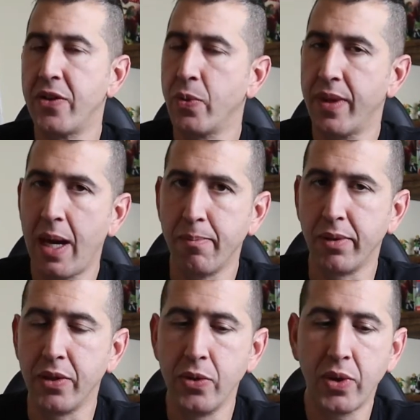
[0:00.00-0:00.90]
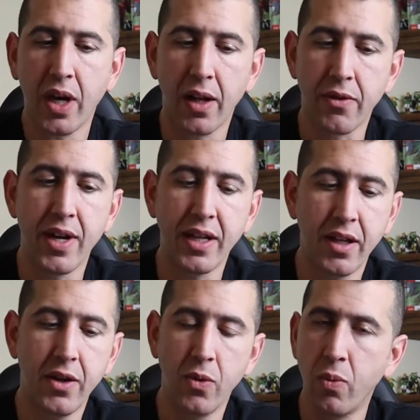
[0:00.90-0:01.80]
this with that blue coloring,
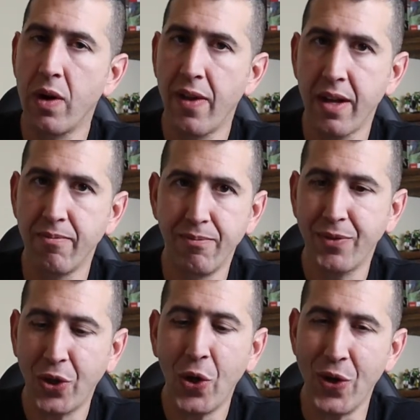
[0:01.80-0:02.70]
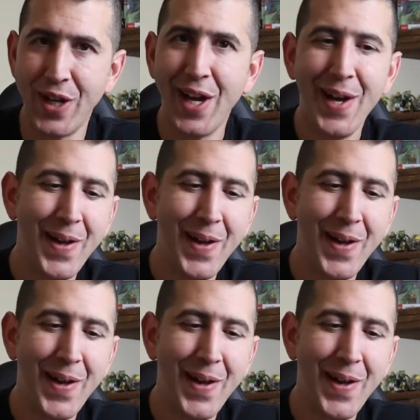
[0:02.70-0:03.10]
you know, where they could.